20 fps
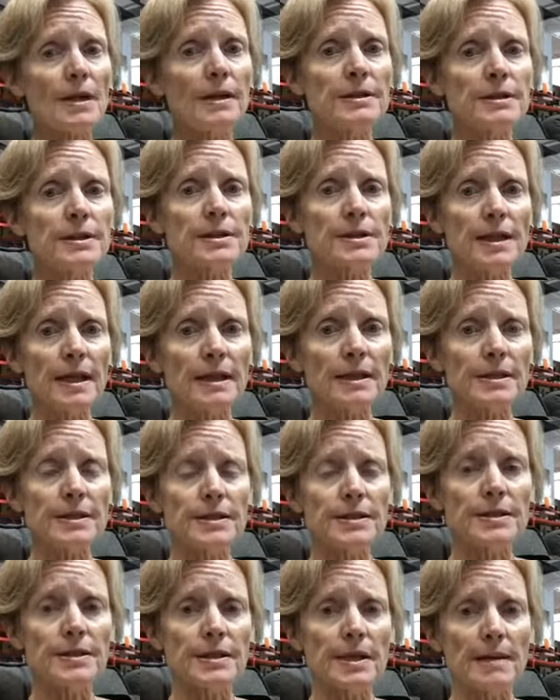to tell us
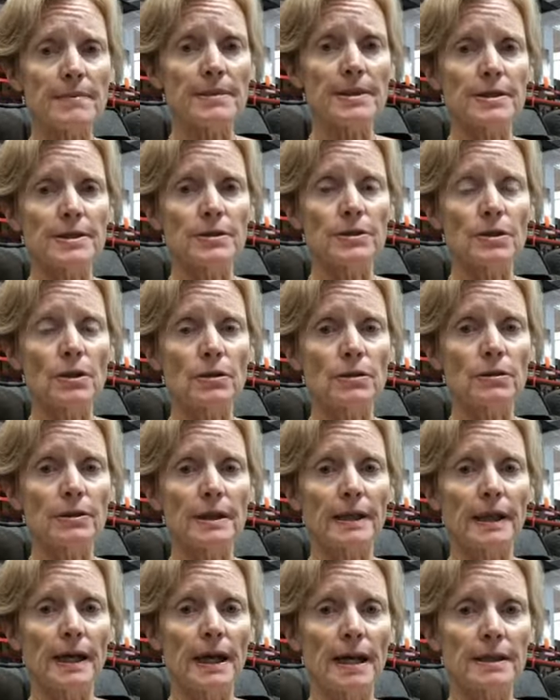in the same way as a dog or a
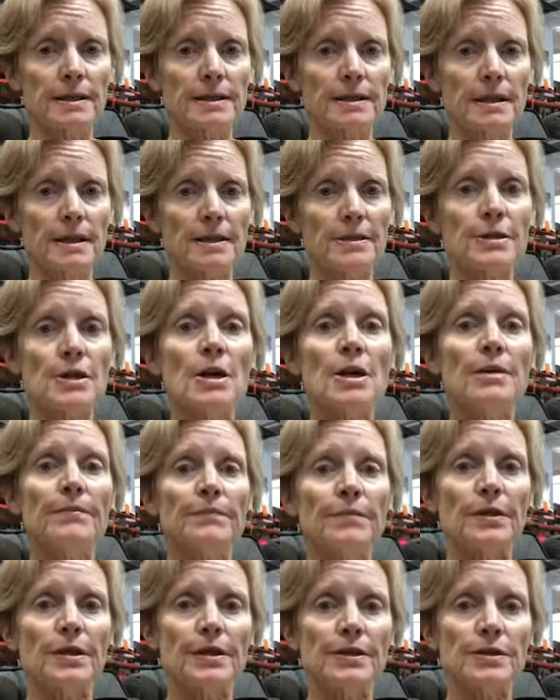cat does
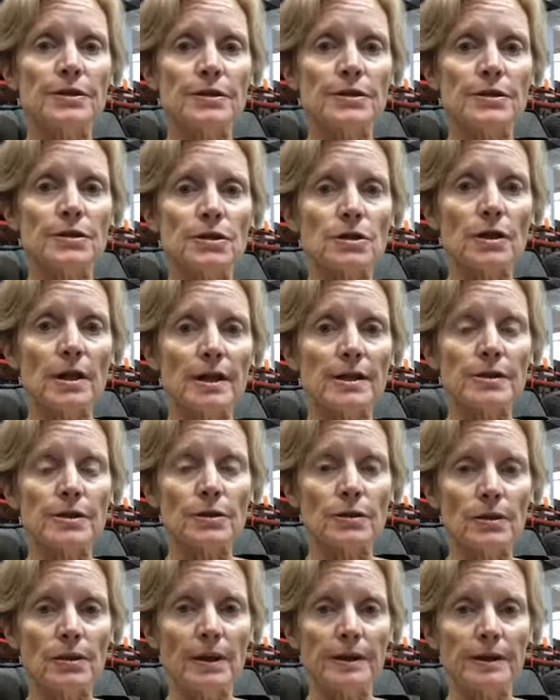that it's distressed
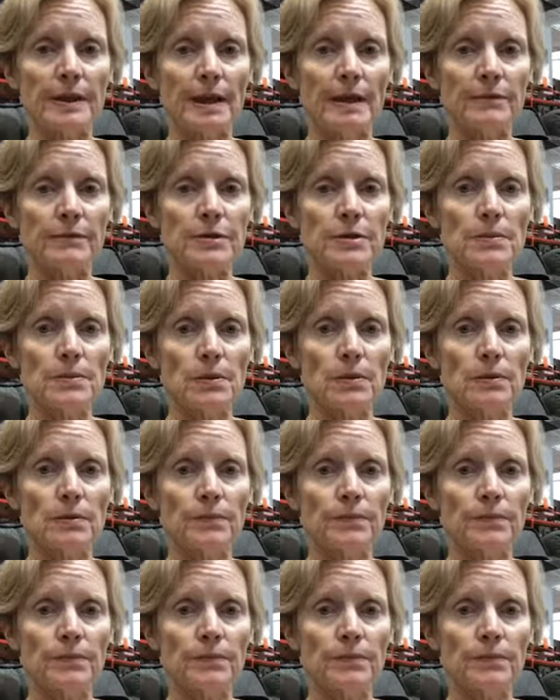or uncomfortable.